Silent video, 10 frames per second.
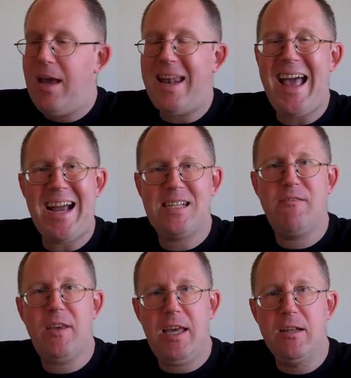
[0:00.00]
An Act
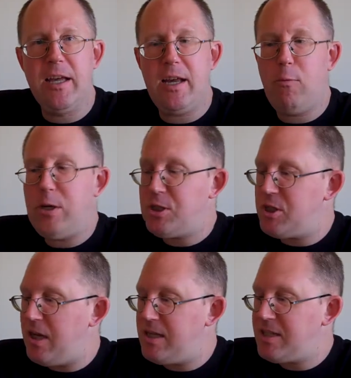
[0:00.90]
of Killing,
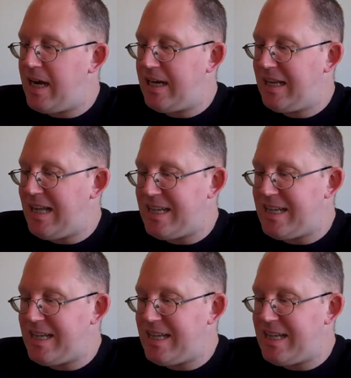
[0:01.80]
which has gotten